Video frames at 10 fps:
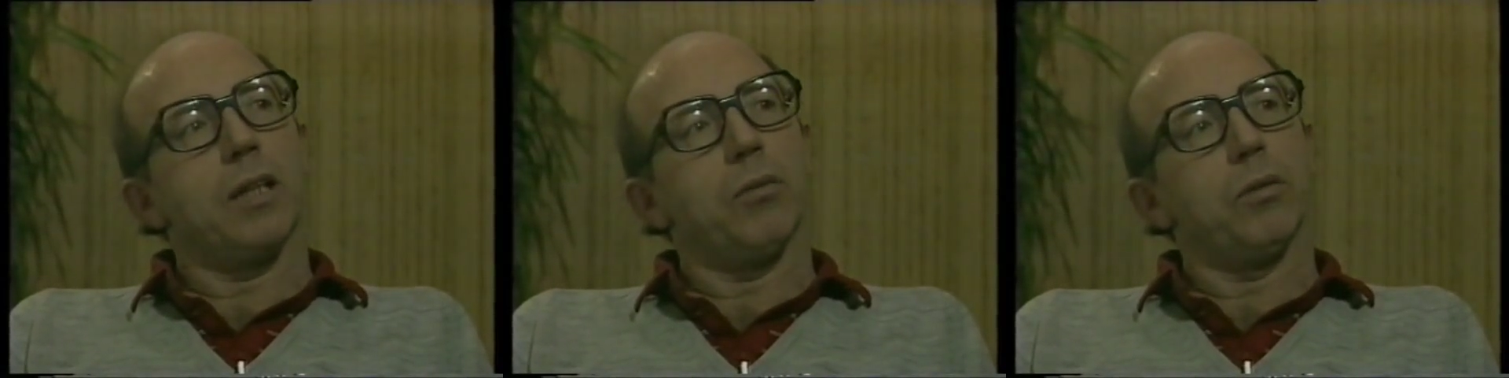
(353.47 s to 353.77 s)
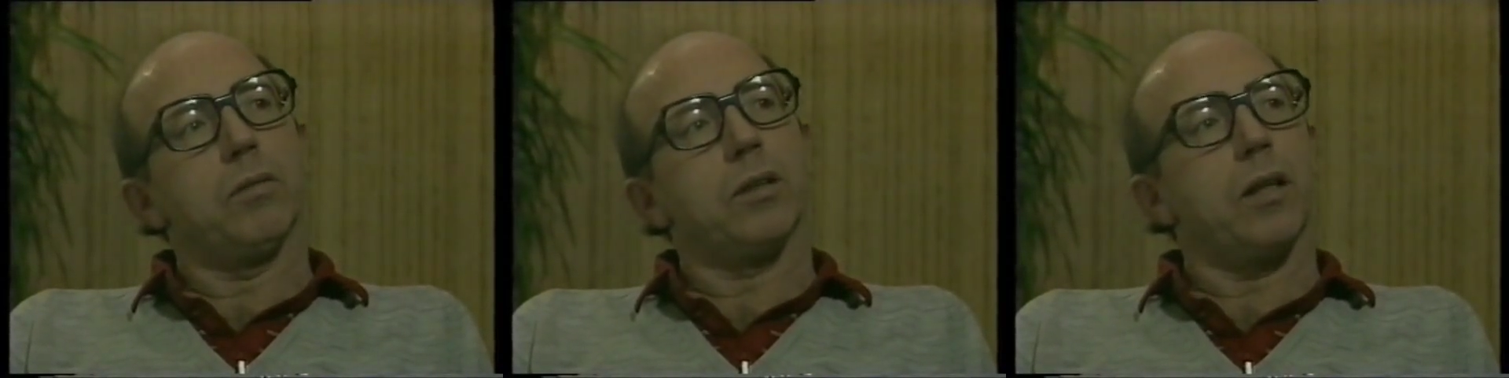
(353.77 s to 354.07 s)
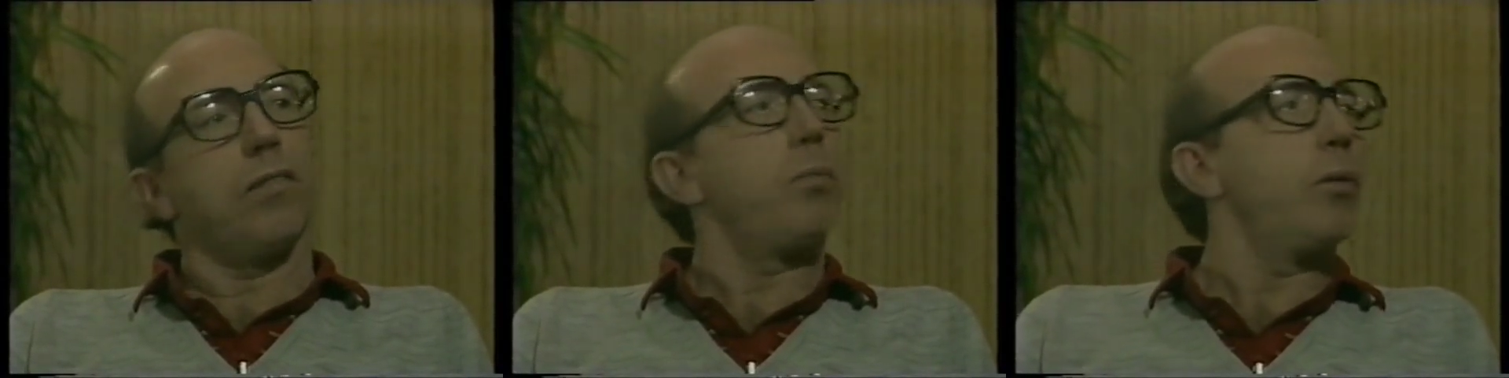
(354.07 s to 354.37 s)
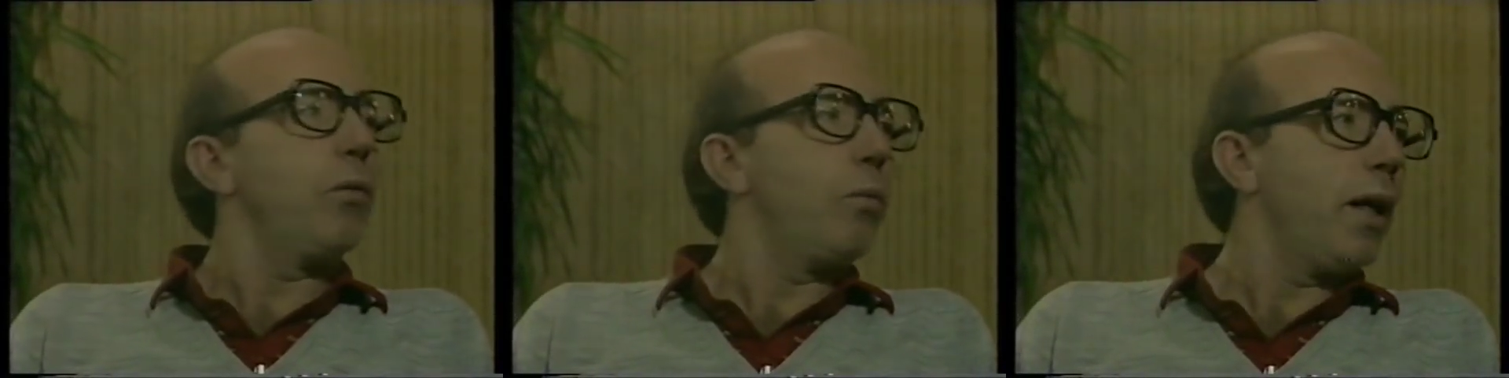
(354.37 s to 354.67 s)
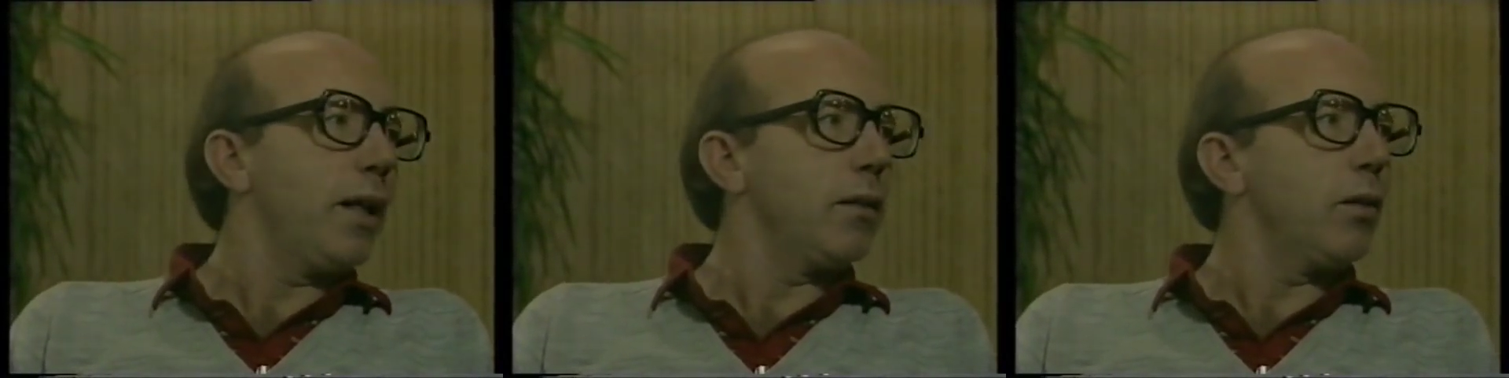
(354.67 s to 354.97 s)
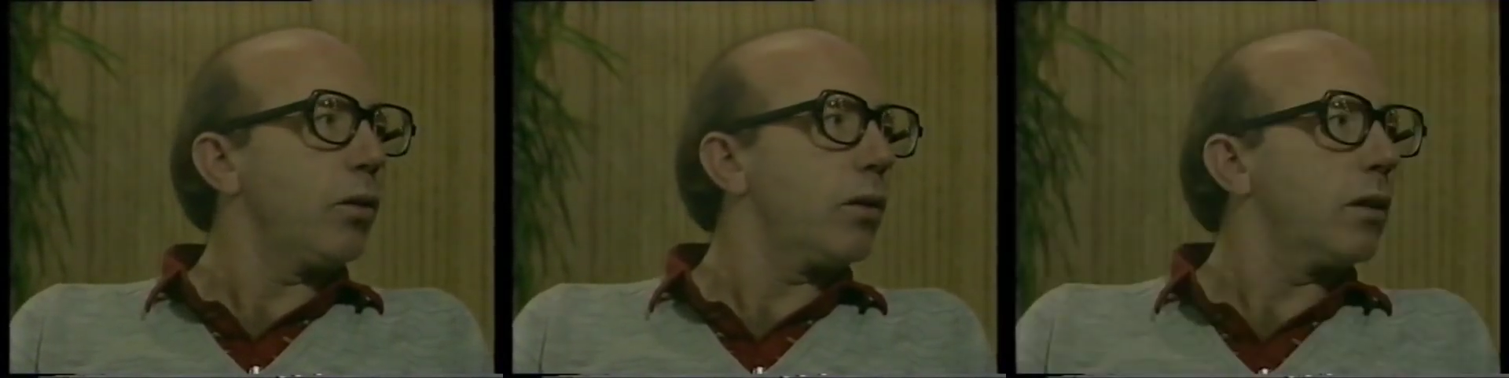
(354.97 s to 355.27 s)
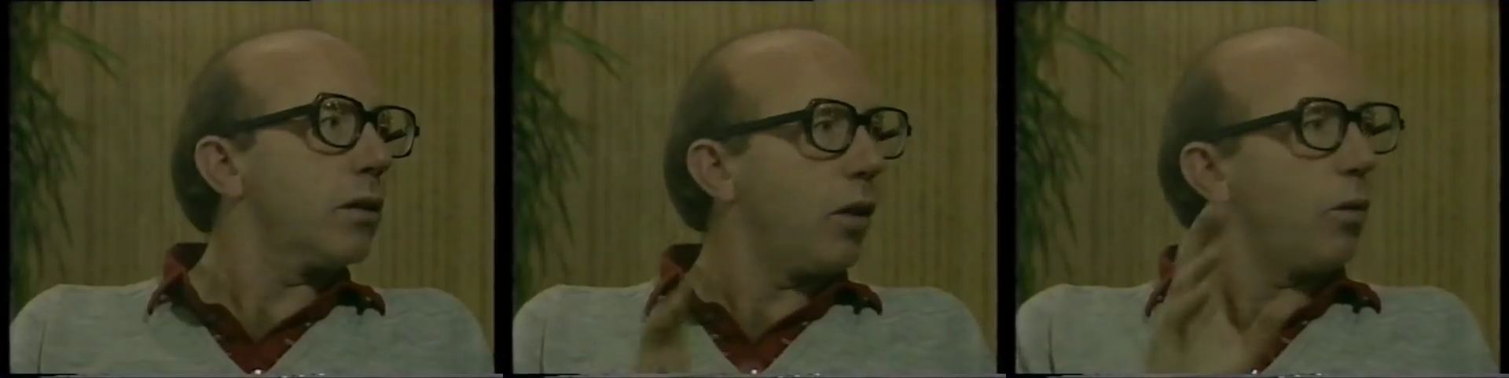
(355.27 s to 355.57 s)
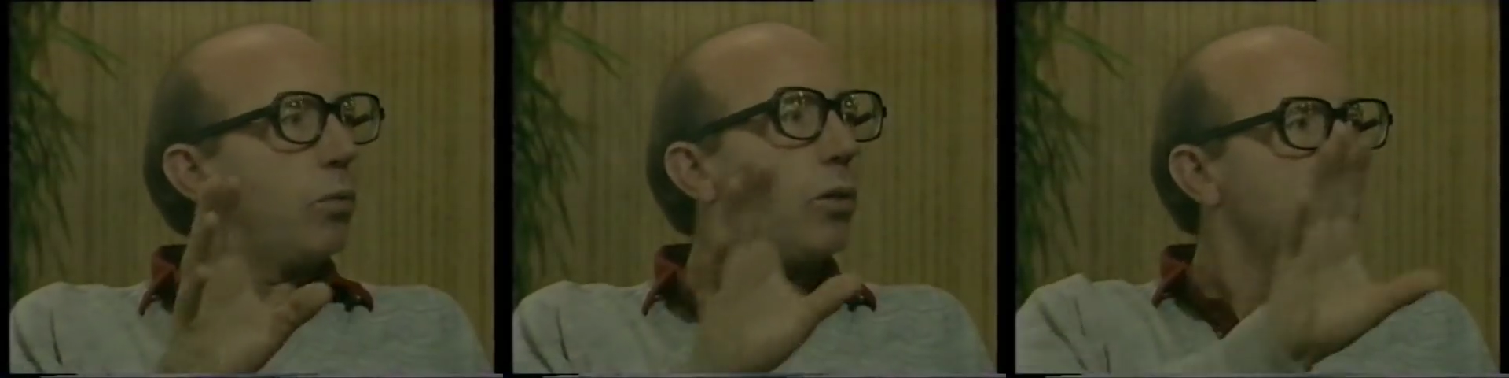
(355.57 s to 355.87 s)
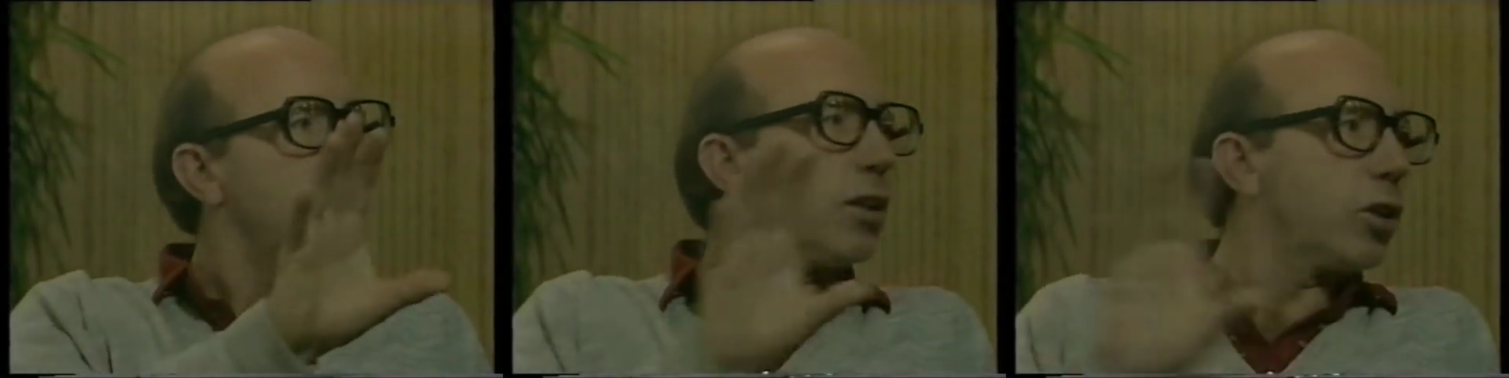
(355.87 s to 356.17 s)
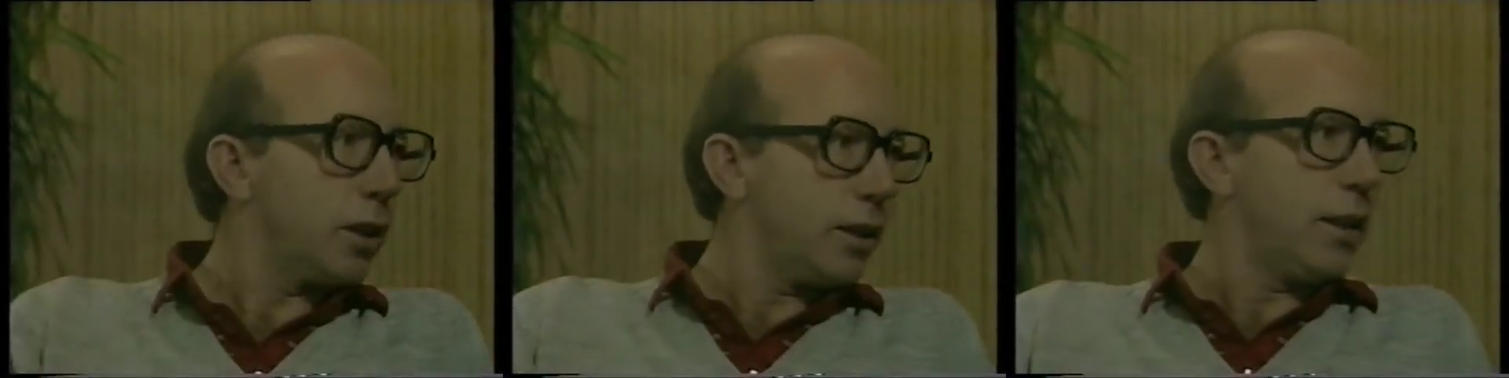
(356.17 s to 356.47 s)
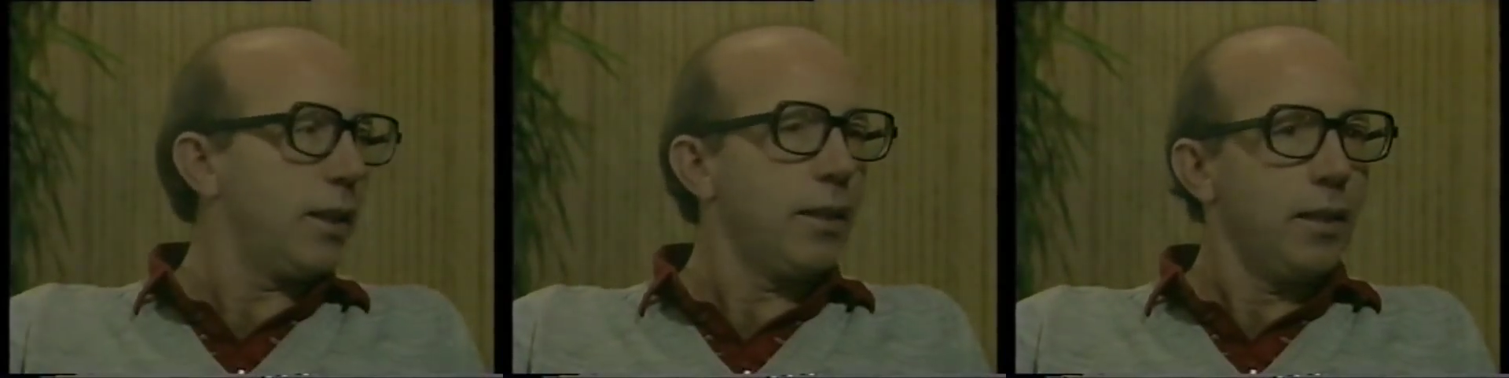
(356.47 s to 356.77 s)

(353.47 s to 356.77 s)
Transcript: I would sort of pull away and look as though I wasn't interested,